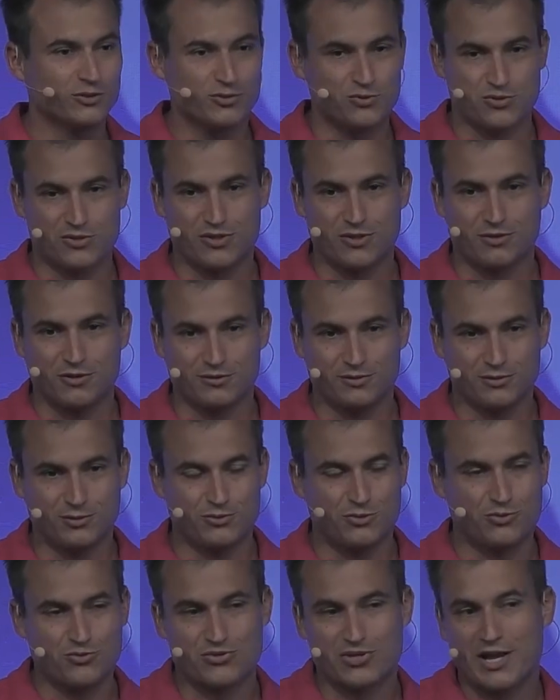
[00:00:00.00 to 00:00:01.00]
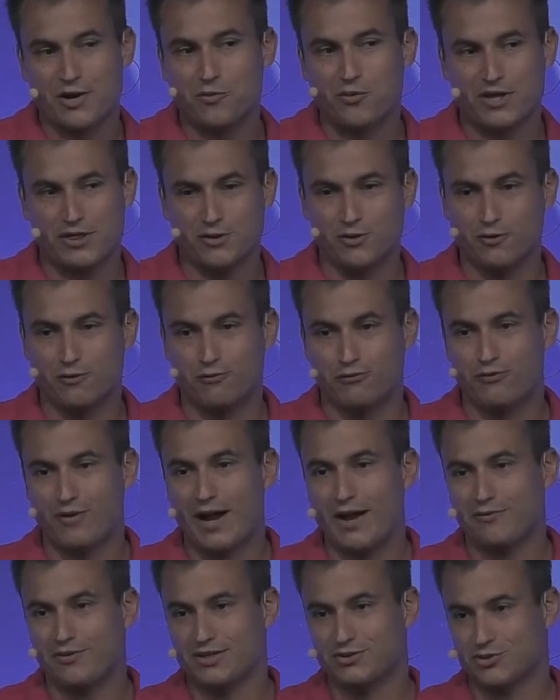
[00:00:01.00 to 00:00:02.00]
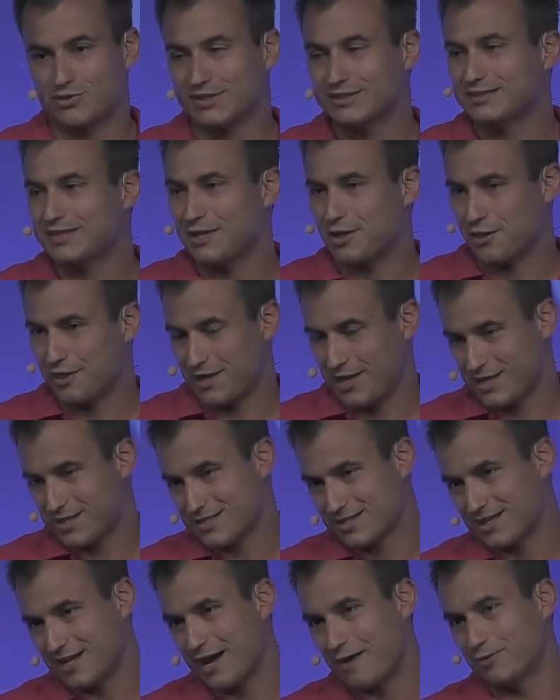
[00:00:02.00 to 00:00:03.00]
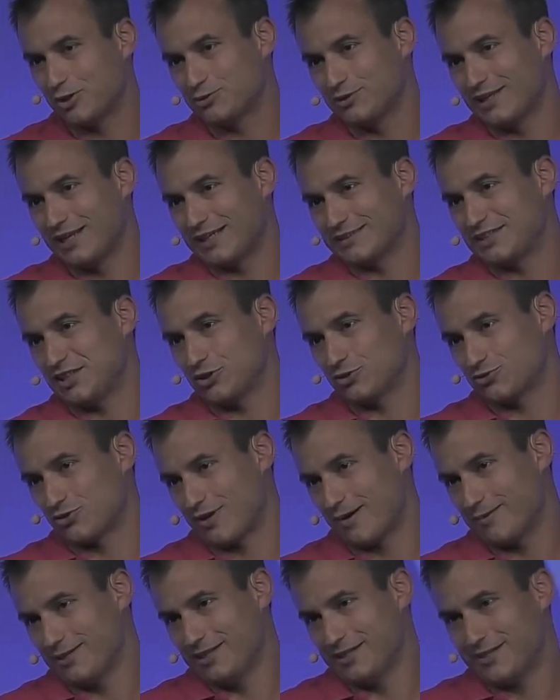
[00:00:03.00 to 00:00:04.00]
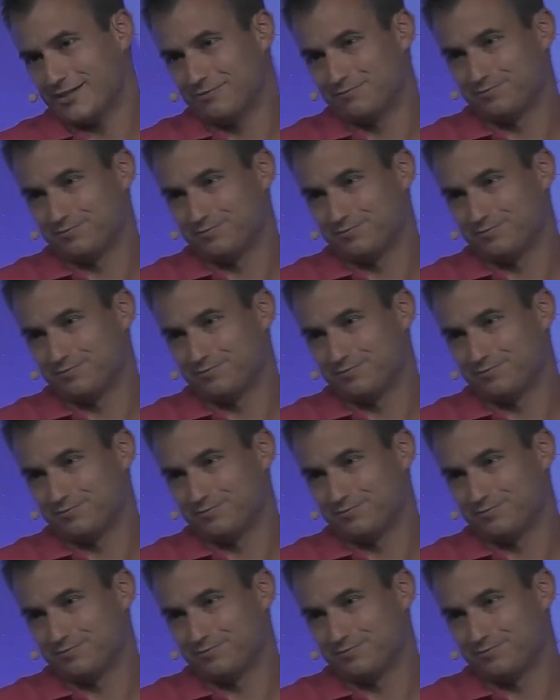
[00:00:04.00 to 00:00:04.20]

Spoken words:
to share with you 5 interesting things about the Latino traveler.